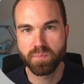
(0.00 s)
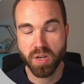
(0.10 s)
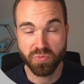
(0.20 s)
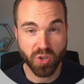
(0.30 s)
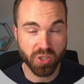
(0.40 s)

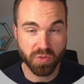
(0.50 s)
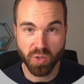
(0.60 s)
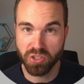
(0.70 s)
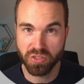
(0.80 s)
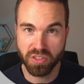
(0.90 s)
but we also
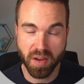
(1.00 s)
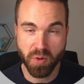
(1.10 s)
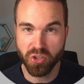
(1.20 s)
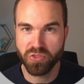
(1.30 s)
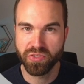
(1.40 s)
want the
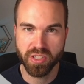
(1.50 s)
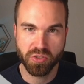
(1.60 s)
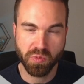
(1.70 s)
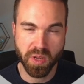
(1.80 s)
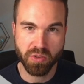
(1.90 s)
typography
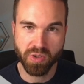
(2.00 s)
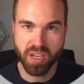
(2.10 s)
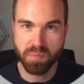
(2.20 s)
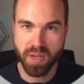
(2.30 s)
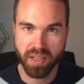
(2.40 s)
to be
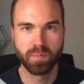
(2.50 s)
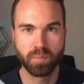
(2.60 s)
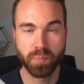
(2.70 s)
really big.